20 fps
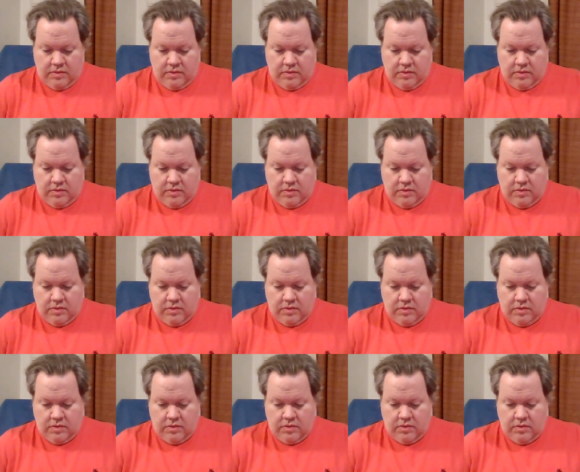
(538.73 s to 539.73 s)

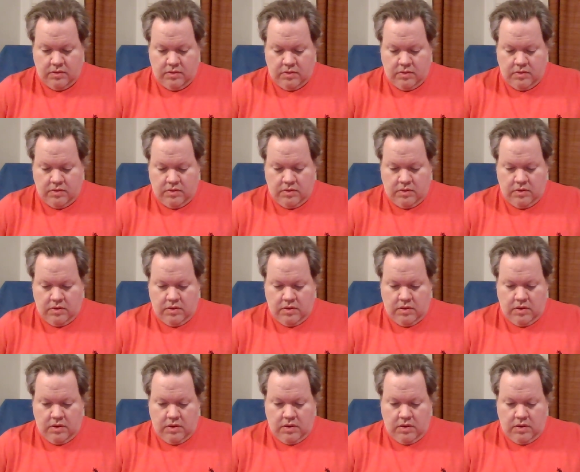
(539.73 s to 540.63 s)
Nobody speaks.